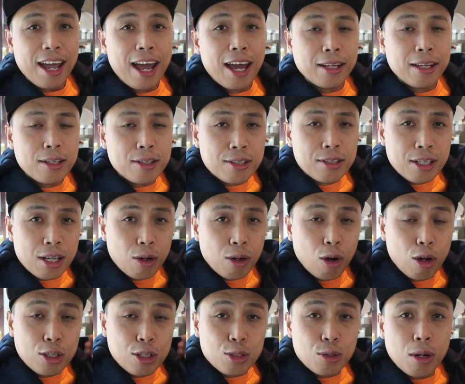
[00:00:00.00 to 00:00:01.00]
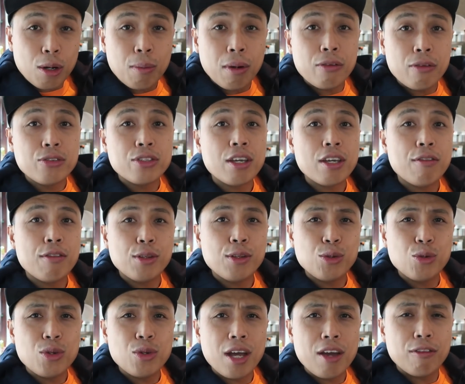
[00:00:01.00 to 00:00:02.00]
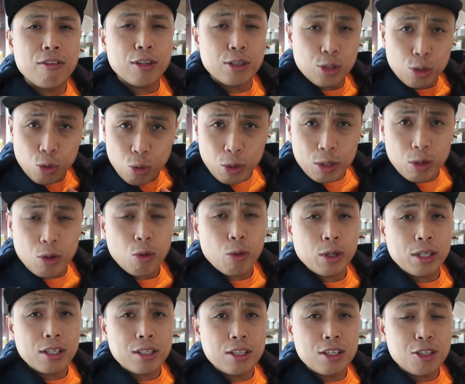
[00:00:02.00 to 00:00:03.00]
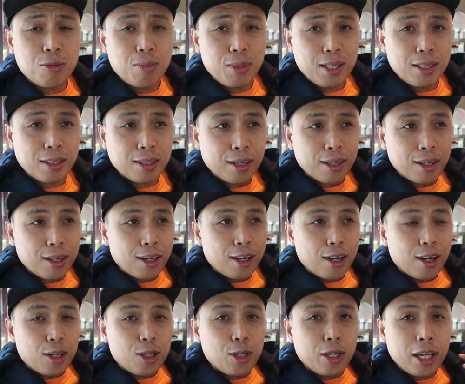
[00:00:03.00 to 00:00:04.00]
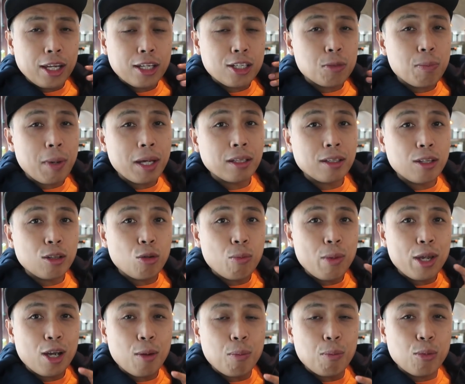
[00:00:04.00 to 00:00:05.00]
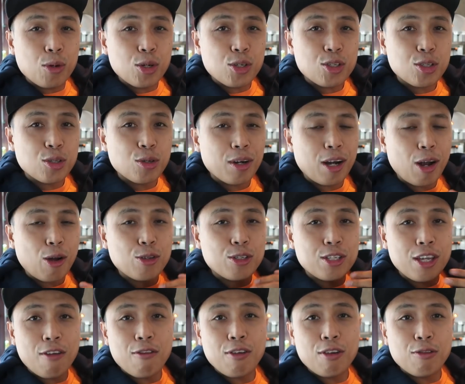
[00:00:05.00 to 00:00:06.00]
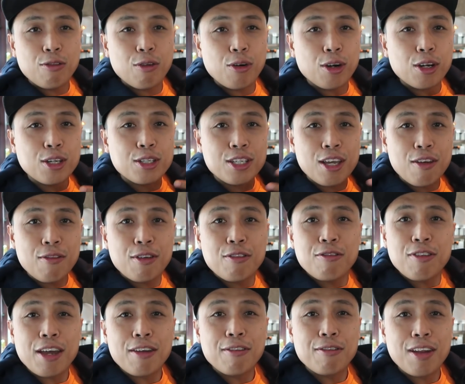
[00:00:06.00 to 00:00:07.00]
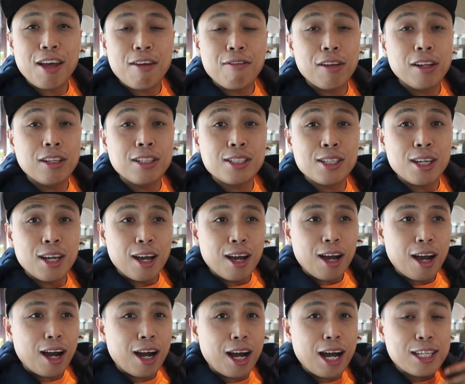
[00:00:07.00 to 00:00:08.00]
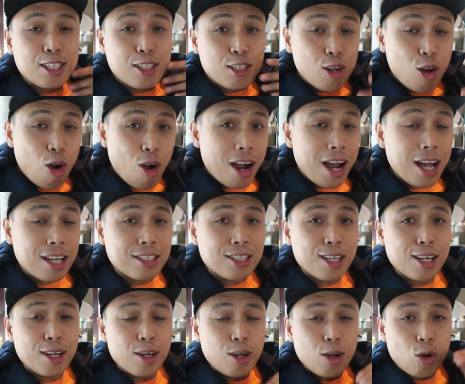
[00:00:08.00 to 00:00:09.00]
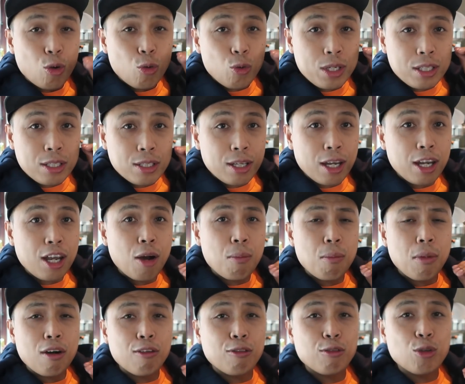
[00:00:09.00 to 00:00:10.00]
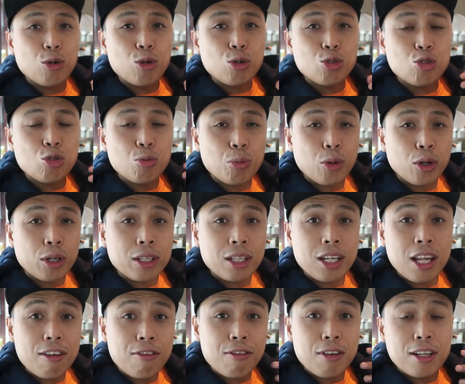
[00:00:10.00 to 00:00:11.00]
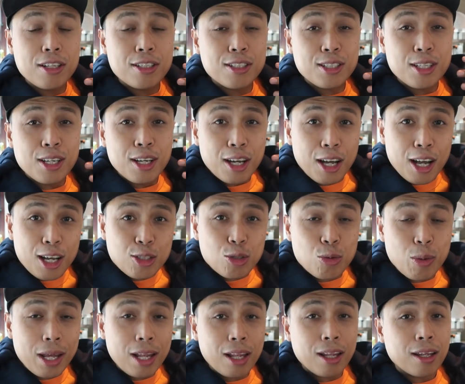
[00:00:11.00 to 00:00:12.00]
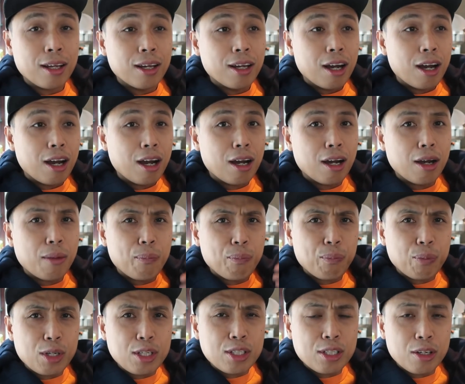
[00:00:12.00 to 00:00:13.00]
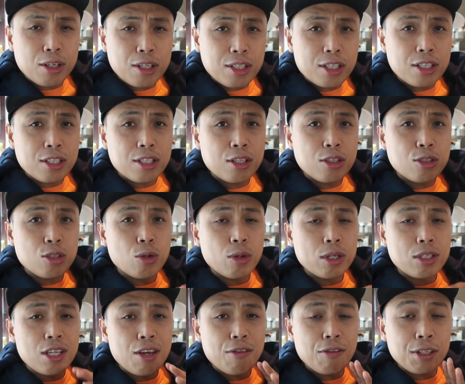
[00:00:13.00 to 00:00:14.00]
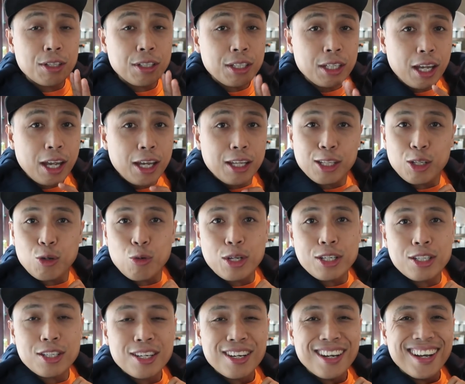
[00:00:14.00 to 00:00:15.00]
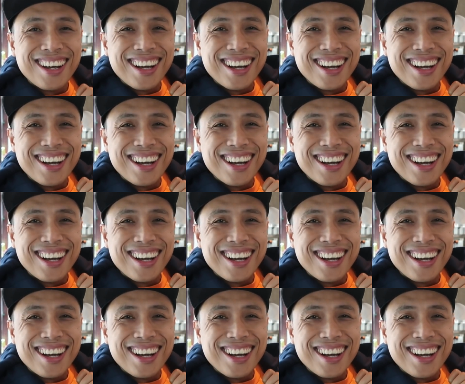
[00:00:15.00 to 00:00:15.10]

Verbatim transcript: and it's now also above 7.2 level. So what, what does this mean? You can expect it to make a push to around 7.4, 7.5 levels uh, as long as uh, we stay above those support levels as well. Uh, there's a resistance though at 7.380 which